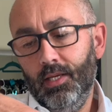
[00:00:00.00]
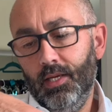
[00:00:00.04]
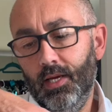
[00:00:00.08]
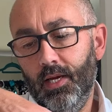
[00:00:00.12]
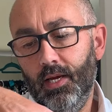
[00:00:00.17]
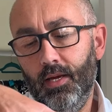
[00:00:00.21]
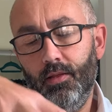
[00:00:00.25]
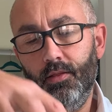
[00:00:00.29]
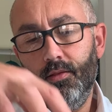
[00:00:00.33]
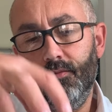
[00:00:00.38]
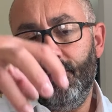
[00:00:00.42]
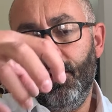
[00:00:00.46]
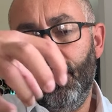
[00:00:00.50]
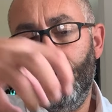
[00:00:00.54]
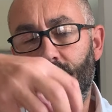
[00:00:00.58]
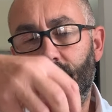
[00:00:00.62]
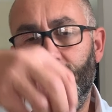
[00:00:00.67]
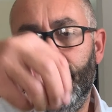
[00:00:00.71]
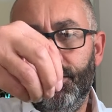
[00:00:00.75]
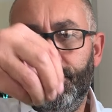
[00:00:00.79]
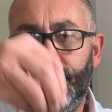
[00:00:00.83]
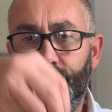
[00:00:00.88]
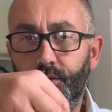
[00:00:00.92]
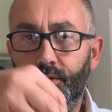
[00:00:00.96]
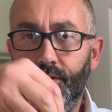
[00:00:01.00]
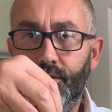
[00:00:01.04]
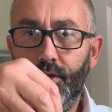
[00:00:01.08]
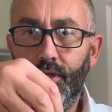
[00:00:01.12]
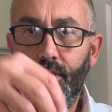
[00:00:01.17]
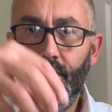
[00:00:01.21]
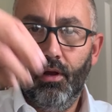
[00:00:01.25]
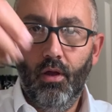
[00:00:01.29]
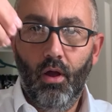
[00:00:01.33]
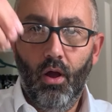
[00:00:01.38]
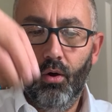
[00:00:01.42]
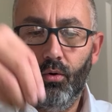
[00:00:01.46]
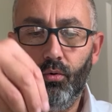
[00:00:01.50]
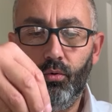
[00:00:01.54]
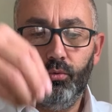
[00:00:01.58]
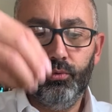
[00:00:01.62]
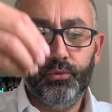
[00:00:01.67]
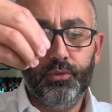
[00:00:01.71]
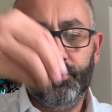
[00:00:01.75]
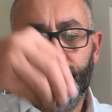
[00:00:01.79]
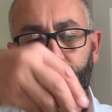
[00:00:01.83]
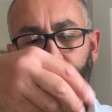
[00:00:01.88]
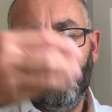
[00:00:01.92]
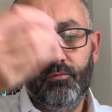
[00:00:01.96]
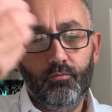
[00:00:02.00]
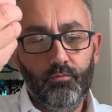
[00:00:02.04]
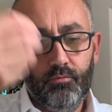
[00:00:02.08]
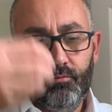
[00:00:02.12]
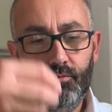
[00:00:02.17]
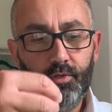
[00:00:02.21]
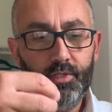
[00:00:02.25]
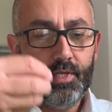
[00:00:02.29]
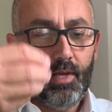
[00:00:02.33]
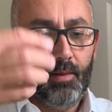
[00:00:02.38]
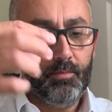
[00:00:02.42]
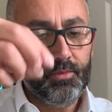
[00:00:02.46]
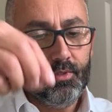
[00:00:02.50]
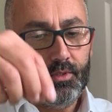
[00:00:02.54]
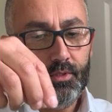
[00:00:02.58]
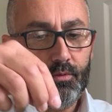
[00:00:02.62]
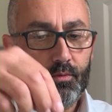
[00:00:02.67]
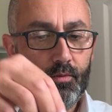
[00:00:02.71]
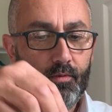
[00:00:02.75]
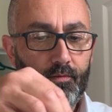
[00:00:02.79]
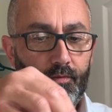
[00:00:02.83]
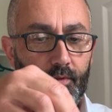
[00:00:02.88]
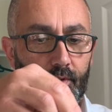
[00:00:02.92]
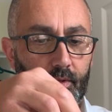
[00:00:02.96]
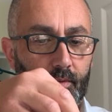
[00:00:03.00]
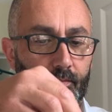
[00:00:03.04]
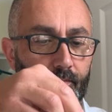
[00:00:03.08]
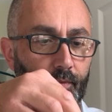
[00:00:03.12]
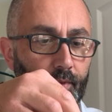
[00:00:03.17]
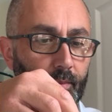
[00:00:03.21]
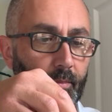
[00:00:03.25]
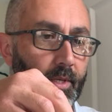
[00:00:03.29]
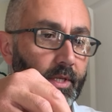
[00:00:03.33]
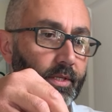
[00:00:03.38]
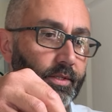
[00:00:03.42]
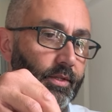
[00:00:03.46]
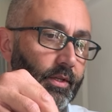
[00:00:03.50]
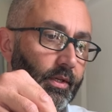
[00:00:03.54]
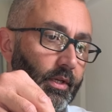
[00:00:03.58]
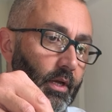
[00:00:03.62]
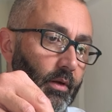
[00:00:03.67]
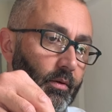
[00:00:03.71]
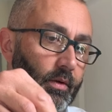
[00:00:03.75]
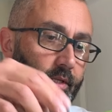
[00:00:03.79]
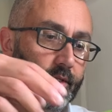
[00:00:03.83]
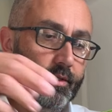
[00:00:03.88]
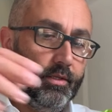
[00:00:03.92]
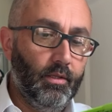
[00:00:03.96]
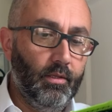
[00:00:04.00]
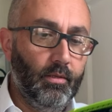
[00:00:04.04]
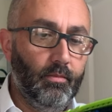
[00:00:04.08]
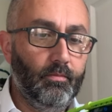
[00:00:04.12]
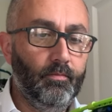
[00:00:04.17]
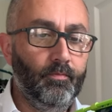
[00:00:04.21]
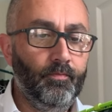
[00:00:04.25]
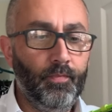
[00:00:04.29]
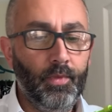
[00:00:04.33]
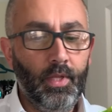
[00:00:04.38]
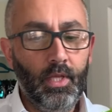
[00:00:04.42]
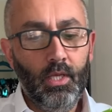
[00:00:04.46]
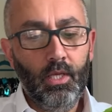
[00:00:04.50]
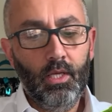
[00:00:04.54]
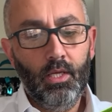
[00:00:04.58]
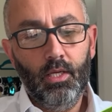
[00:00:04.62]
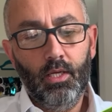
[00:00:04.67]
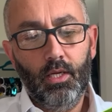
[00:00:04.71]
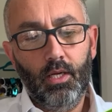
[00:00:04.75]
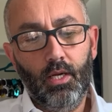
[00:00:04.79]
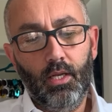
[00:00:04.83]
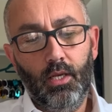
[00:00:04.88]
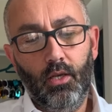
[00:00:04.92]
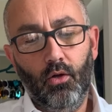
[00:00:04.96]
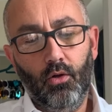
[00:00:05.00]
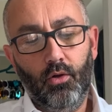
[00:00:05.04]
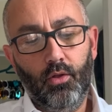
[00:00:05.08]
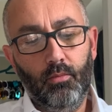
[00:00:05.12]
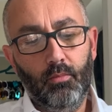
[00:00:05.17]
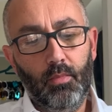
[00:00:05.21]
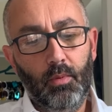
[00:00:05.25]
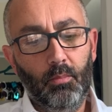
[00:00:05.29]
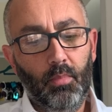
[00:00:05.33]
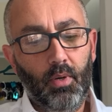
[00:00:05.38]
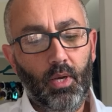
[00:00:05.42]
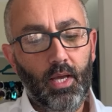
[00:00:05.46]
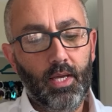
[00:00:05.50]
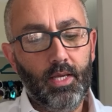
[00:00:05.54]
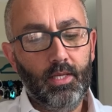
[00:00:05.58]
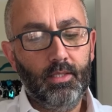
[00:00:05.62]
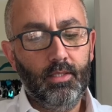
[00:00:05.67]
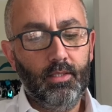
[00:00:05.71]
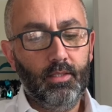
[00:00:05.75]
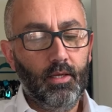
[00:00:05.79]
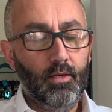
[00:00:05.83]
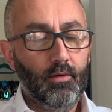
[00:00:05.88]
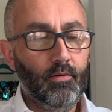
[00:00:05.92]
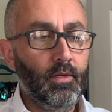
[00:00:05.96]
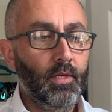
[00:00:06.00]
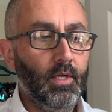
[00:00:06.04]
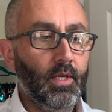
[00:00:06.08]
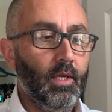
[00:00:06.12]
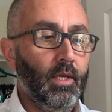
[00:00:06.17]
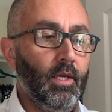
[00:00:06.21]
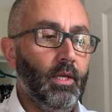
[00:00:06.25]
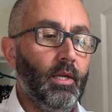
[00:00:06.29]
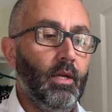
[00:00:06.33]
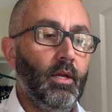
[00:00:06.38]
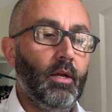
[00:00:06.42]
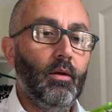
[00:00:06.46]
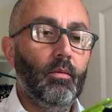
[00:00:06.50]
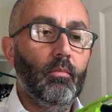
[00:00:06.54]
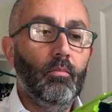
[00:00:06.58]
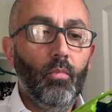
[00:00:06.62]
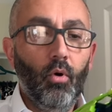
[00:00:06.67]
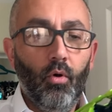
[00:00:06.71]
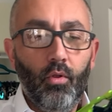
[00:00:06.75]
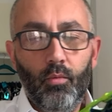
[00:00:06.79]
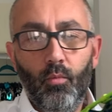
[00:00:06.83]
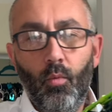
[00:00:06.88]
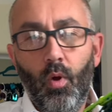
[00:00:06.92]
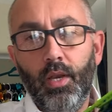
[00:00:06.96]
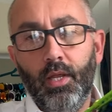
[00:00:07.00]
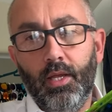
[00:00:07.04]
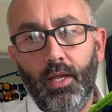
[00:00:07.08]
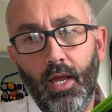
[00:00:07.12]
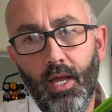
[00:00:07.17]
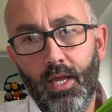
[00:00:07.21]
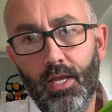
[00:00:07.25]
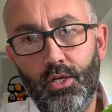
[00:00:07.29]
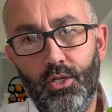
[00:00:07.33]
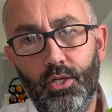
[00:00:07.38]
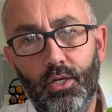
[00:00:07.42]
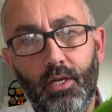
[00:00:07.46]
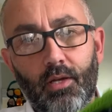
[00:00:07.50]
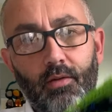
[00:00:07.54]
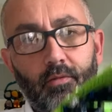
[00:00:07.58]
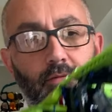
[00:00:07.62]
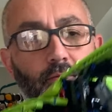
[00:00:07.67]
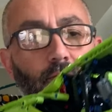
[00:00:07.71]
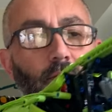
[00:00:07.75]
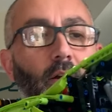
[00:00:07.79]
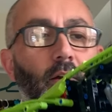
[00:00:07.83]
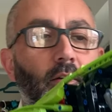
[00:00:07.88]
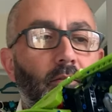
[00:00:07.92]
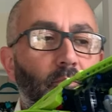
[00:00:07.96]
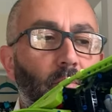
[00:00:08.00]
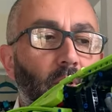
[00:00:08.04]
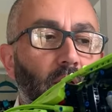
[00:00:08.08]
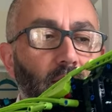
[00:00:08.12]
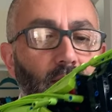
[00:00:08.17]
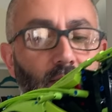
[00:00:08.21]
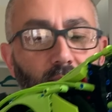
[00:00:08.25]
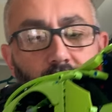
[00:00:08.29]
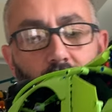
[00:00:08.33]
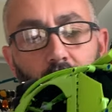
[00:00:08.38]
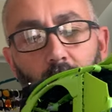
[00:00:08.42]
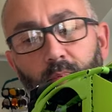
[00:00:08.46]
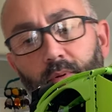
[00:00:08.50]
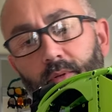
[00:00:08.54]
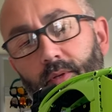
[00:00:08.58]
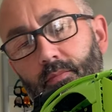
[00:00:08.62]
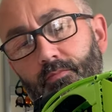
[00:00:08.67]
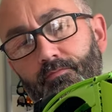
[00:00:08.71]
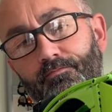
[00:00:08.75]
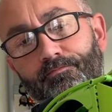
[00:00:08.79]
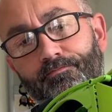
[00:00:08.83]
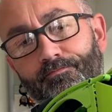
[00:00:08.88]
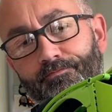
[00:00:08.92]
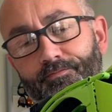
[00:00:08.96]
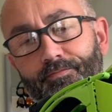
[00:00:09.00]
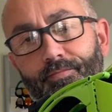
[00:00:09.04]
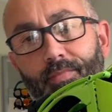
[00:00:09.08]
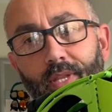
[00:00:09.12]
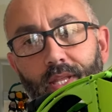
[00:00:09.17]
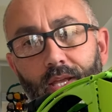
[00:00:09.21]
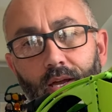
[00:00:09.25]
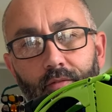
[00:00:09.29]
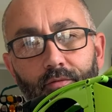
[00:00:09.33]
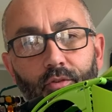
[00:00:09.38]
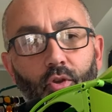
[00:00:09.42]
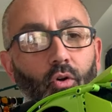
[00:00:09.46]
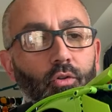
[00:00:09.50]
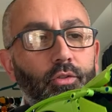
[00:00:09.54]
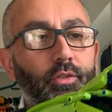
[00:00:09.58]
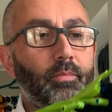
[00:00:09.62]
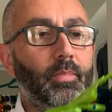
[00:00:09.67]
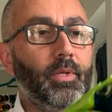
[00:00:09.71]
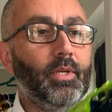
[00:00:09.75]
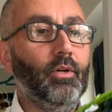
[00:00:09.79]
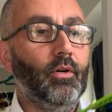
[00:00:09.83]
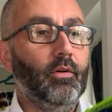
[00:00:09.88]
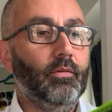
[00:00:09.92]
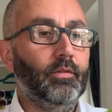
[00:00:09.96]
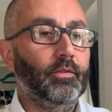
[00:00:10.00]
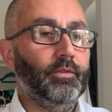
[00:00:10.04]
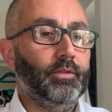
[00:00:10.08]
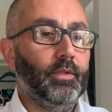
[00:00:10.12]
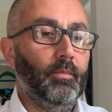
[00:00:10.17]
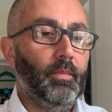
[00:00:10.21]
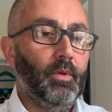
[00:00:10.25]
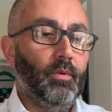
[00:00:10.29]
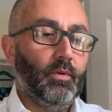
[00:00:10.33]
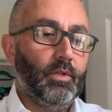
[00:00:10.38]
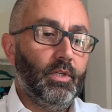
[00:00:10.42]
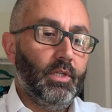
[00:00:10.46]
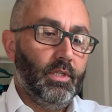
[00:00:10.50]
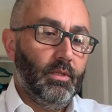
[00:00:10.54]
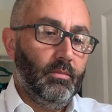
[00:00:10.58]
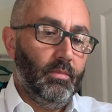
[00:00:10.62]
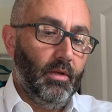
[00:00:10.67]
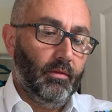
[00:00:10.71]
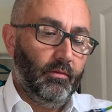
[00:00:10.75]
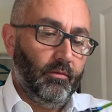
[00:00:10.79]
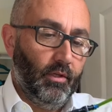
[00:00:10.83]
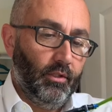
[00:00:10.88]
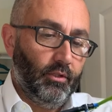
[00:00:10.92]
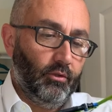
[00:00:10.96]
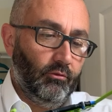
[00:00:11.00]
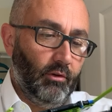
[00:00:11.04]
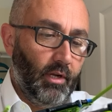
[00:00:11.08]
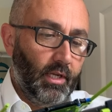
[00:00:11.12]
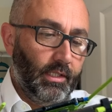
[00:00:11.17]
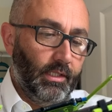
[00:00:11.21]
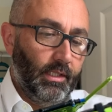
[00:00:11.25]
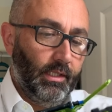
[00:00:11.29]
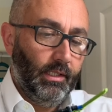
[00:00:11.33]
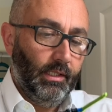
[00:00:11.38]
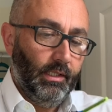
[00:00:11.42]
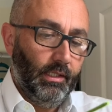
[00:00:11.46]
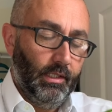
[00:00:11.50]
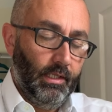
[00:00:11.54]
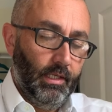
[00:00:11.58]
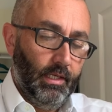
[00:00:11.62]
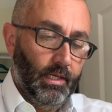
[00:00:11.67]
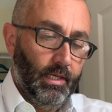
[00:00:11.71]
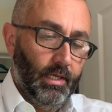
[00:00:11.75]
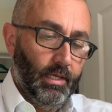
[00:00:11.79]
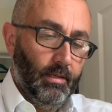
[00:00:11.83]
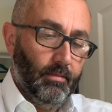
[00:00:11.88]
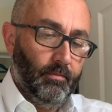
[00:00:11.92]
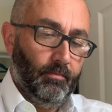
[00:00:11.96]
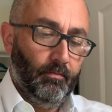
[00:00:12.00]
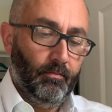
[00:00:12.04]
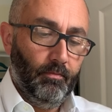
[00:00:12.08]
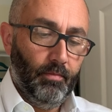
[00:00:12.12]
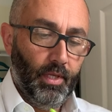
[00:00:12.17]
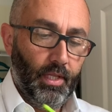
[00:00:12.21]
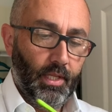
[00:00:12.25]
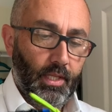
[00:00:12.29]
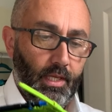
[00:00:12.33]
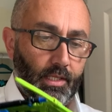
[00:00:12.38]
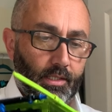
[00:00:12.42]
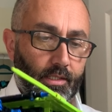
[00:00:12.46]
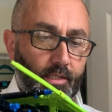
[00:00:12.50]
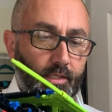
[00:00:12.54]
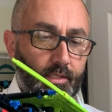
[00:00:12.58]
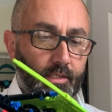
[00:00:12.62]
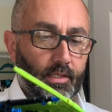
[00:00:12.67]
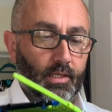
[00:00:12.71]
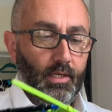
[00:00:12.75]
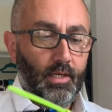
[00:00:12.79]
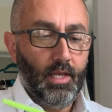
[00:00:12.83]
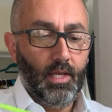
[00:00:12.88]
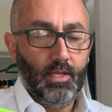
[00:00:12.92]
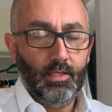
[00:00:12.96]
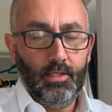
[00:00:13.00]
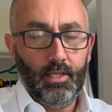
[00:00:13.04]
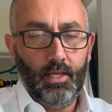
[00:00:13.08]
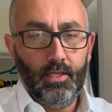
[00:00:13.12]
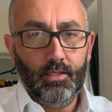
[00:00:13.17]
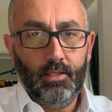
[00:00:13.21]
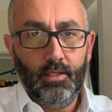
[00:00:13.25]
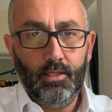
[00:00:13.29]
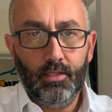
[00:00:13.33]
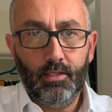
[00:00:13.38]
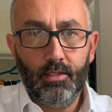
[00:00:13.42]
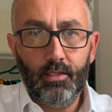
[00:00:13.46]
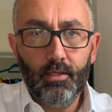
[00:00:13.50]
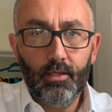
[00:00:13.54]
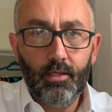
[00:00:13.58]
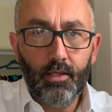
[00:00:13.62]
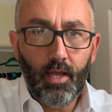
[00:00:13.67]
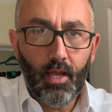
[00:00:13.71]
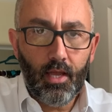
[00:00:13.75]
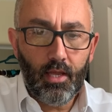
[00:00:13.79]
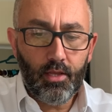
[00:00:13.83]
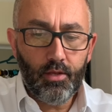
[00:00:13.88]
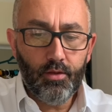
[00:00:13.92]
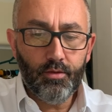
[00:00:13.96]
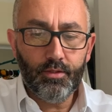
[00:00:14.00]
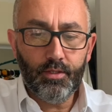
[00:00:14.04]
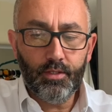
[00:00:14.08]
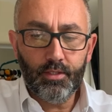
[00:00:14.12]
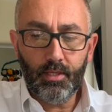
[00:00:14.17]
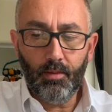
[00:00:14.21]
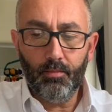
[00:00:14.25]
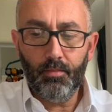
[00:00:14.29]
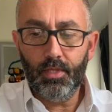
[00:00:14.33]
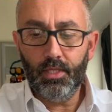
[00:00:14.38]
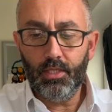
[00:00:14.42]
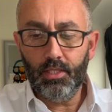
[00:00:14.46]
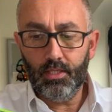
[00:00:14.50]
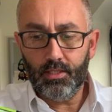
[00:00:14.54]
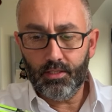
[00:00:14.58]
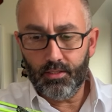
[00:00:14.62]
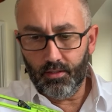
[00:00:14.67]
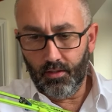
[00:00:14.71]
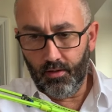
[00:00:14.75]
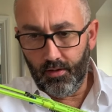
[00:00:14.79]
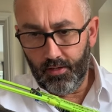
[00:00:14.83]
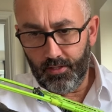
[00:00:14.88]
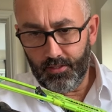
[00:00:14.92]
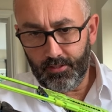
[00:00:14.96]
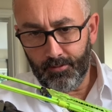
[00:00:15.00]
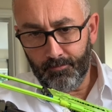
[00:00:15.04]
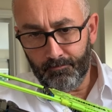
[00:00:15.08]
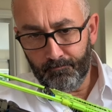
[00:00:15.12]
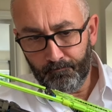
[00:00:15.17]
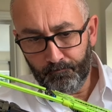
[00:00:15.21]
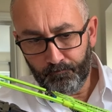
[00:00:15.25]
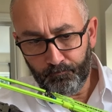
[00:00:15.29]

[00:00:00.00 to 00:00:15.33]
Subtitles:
the various holes, receptors with the bits that go into them, and lock them in place. So more than one occasion I've picked this up and I've knocked a bit off or something, which is a bit frustrating. But I guess that's just getting used to something this size.